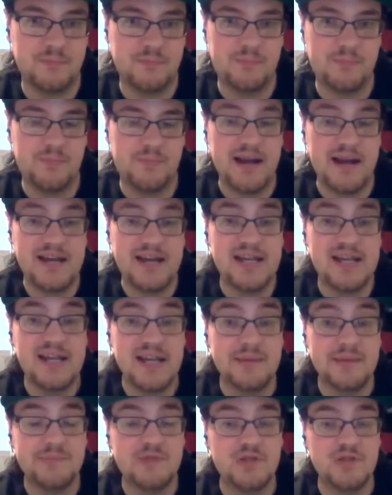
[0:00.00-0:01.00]
But I need
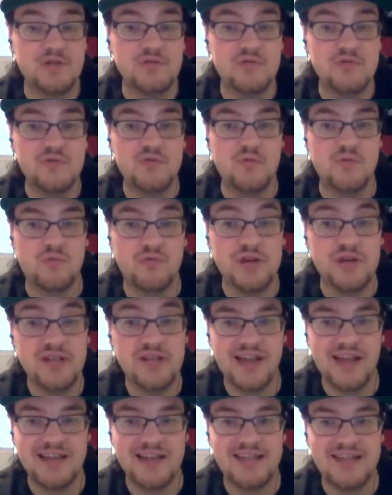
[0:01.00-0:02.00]
him to
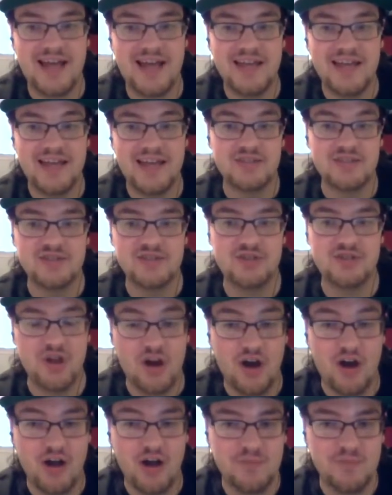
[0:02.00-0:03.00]
realize that his
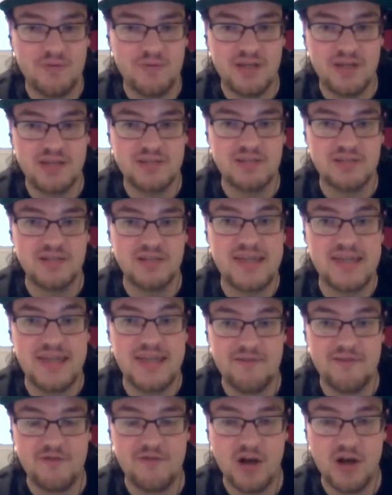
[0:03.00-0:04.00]
job is to
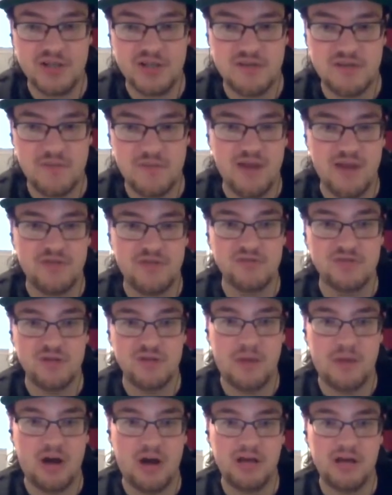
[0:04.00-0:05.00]
give Austin Matthews the
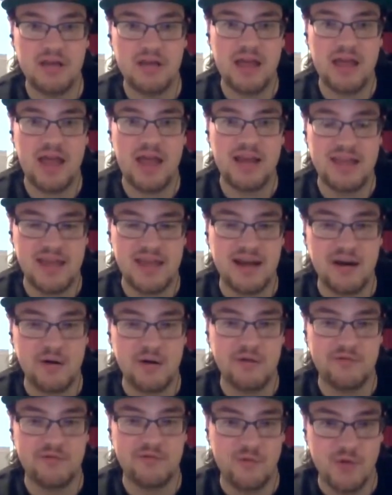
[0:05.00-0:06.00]
puck and get
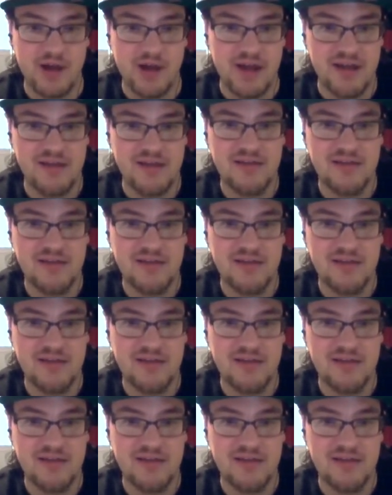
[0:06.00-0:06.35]
out of the way.